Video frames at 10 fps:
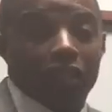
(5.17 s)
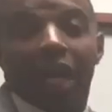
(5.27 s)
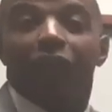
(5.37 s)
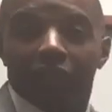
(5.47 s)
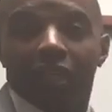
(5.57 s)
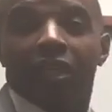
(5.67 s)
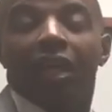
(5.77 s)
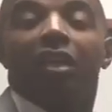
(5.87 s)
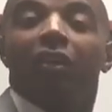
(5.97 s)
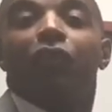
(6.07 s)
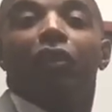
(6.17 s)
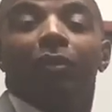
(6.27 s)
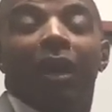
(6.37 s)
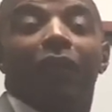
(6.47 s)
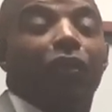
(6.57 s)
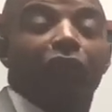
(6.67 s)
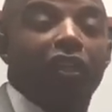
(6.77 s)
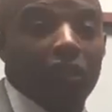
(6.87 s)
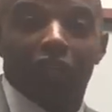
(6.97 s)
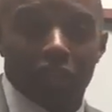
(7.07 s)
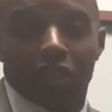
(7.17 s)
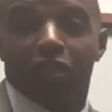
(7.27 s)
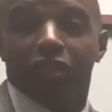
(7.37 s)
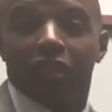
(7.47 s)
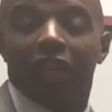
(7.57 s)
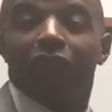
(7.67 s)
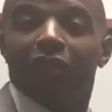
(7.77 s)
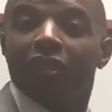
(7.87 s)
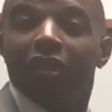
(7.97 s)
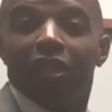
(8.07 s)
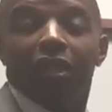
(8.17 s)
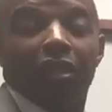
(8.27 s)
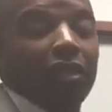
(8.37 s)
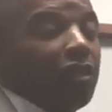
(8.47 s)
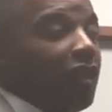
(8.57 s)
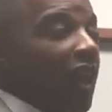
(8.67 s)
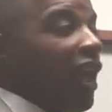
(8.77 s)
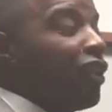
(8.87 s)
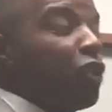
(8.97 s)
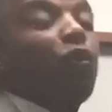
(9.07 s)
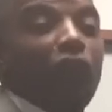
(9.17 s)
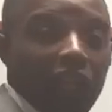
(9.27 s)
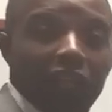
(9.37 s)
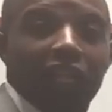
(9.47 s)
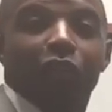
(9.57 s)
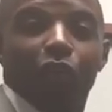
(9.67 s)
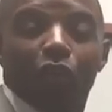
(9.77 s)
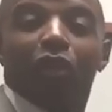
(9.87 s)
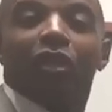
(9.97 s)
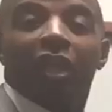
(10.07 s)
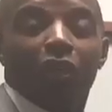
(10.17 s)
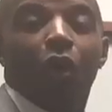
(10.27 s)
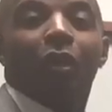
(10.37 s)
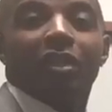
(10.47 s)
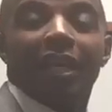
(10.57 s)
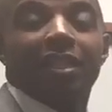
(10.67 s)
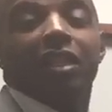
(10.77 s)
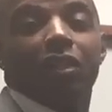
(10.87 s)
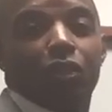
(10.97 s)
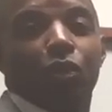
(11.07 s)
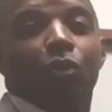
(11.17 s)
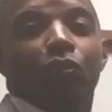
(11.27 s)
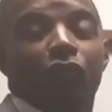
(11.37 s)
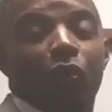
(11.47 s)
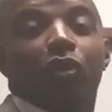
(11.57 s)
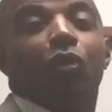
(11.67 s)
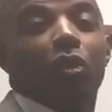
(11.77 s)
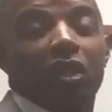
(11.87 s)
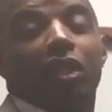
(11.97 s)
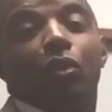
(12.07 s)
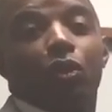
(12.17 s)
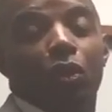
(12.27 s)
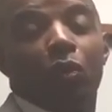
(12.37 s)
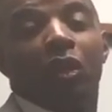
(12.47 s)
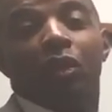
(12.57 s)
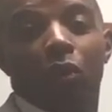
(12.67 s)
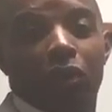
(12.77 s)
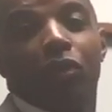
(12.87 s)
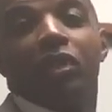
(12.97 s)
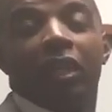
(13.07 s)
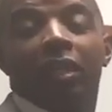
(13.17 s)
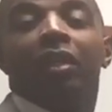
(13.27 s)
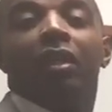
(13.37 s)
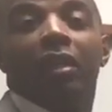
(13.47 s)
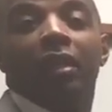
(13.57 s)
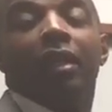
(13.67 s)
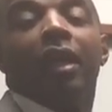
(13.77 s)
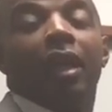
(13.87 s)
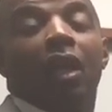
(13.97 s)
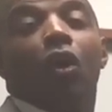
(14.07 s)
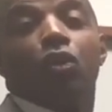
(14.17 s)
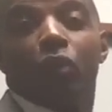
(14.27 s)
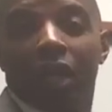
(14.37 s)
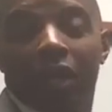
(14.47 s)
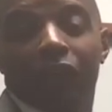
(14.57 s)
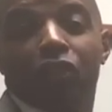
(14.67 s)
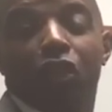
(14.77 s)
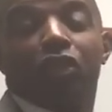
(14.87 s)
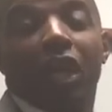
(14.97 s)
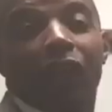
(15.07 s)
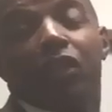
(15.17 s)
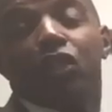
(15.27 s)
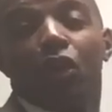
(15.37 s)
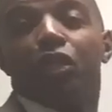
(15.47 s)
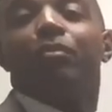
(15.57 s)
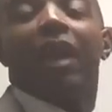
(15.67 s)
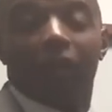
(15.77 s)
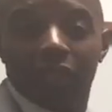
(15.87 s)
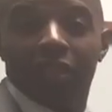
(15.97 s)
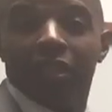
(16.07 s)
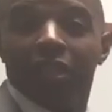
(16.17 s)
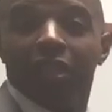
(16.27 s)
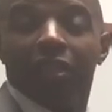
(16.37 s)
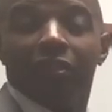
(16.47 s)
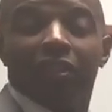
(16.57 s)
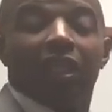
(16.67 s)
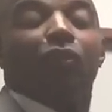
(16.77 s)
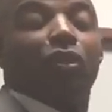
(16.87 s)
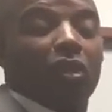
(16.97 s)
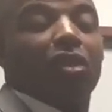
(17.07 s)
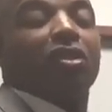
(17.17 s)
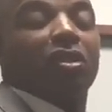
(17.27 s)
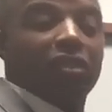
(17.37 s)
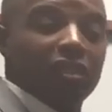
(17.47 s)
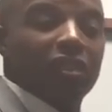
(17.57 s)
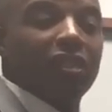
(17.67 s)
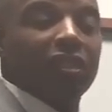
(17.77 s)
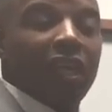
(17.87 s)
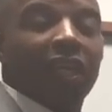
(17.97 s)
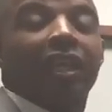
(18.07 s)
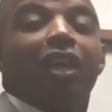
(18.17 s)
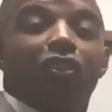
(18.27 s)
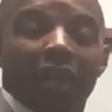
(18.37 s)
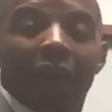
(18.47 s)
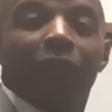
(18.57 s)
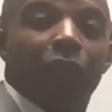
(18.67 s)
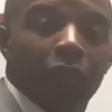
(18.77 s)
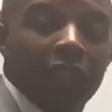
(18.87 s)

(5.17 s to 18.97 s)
trafficking. I have three drug charges. I have a A2 felony in New York that I caught when I was 18 years old for a quarter kilo of coke and a load of 38. And I also have a drug trafficking charge in Maryland, several charges that got dropped through a